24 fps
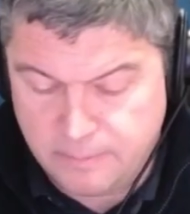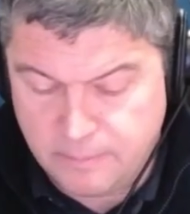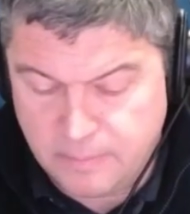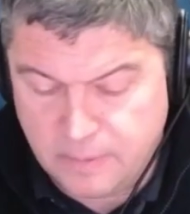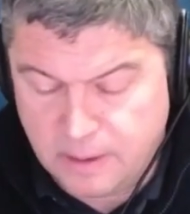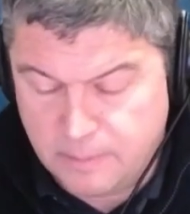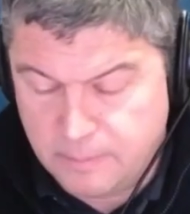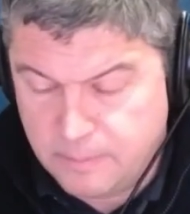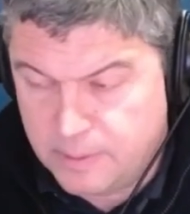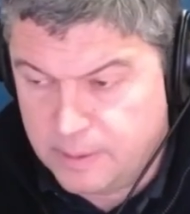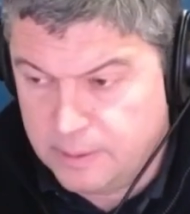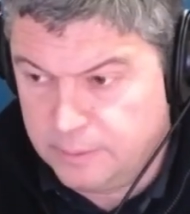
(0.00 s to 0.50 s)

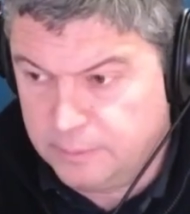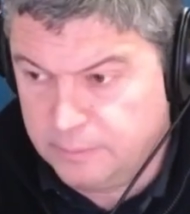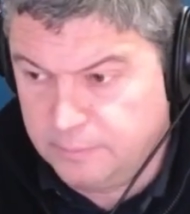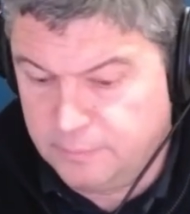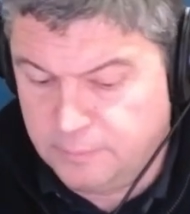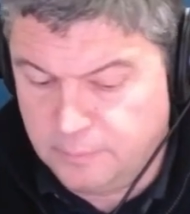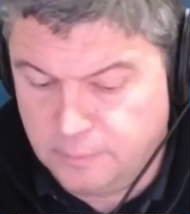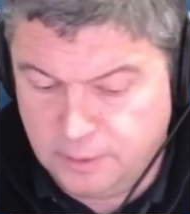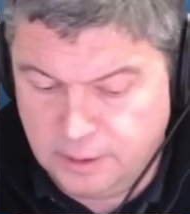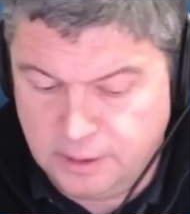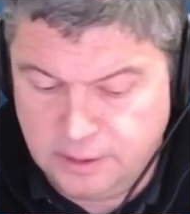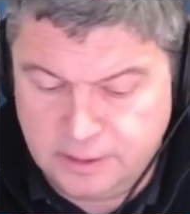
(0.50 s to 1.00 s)
a build
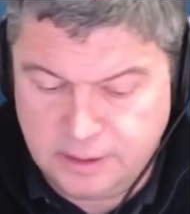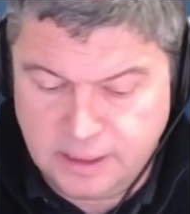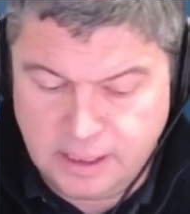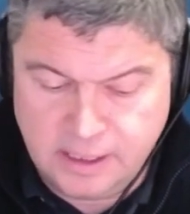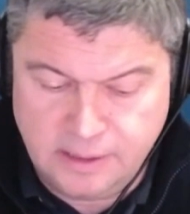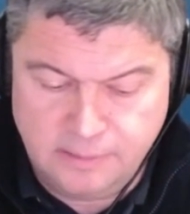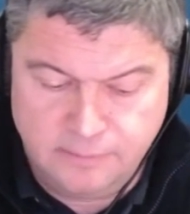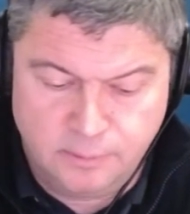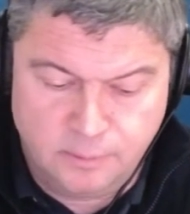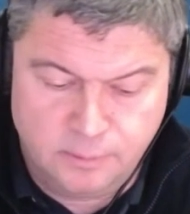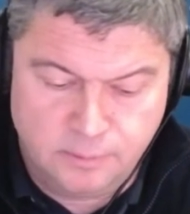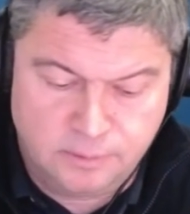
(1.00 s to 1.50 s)
for you,
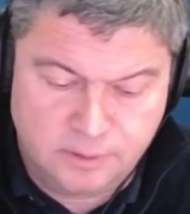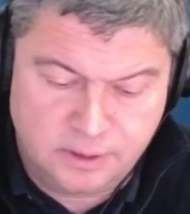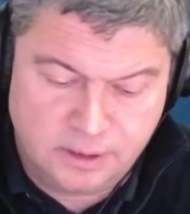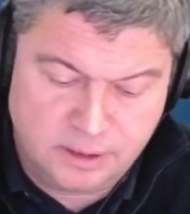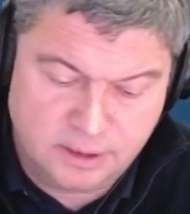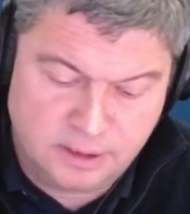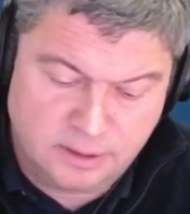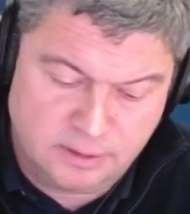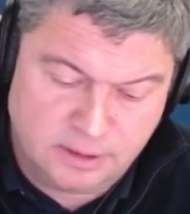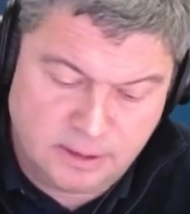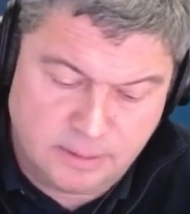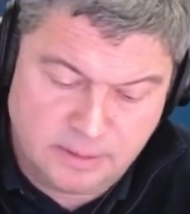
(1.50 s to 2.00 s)
Dave, or
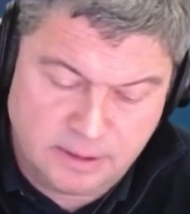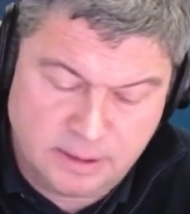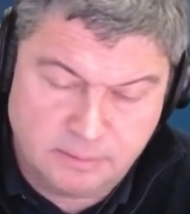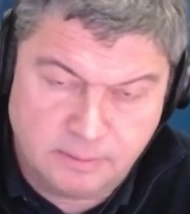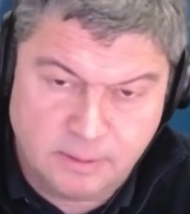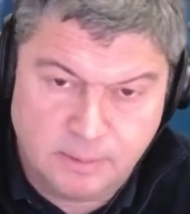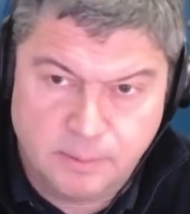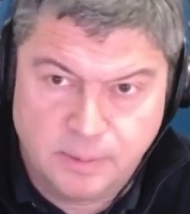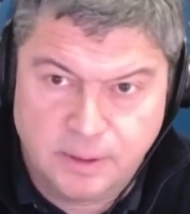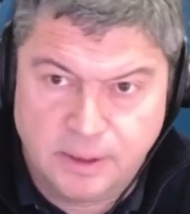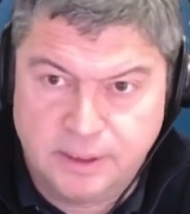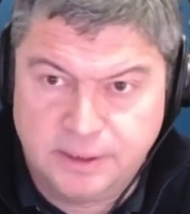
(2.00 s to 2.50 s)
just something to
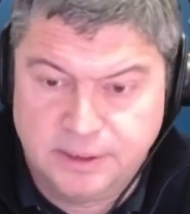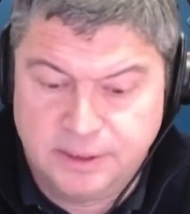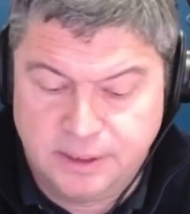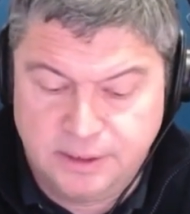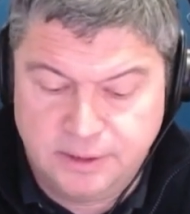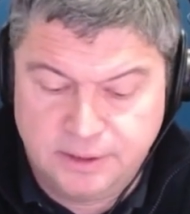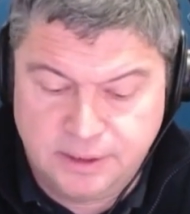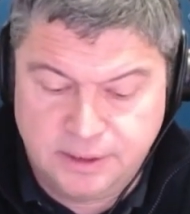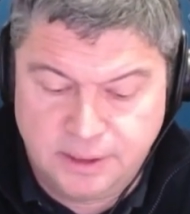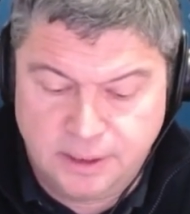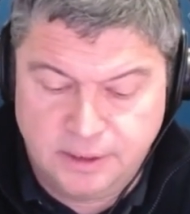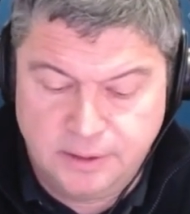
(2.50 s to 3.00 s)
run past
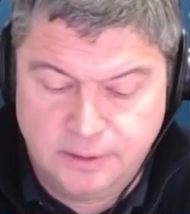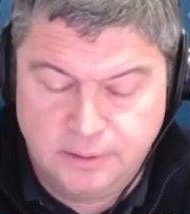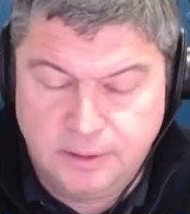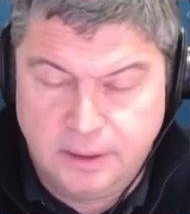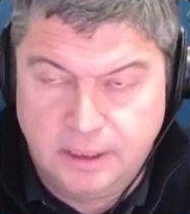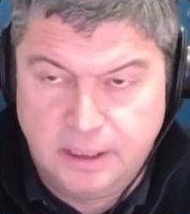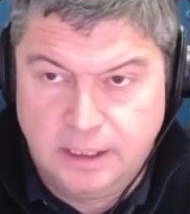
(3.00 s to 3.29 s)
you. So